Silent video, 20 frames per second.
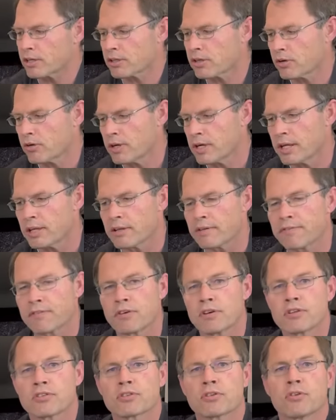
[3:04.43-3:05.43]
going and the
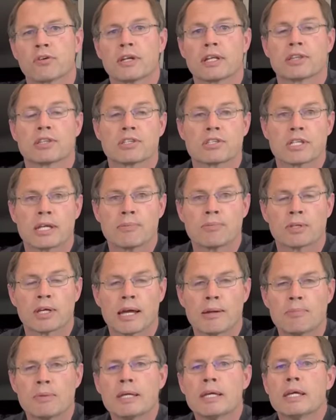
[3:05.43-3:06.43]
furnace going at the same
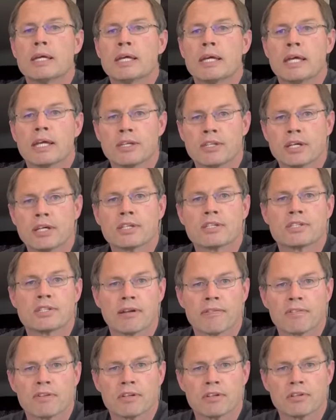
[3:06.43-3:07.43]
time, it does
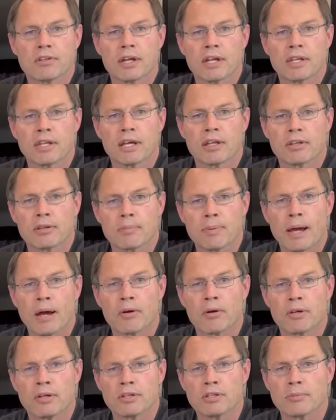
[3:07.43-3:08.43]
definitely draw down the
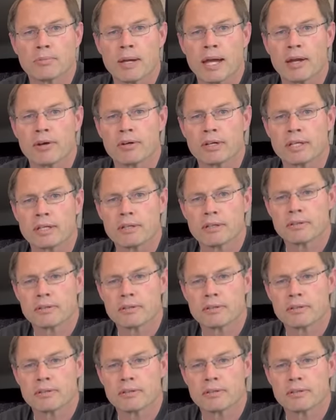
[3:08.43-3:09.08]
power in your battery.